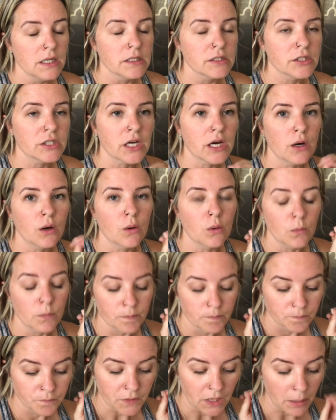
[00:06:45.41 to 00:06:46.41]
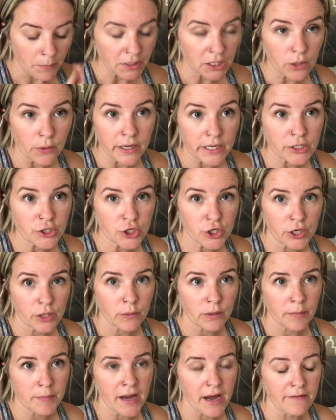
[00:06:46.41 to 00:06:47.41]
So I'm gonna go ahead and show you
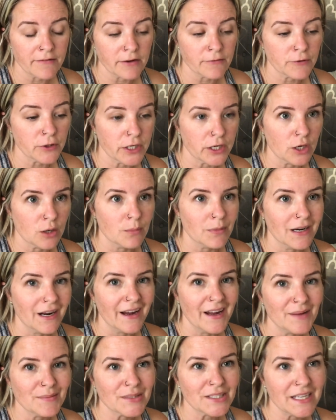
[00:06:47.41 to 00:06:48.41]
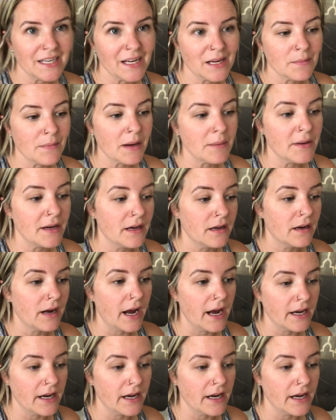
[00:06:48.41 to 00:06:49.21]
what I'm having for dinner, but I am sitting in my bed.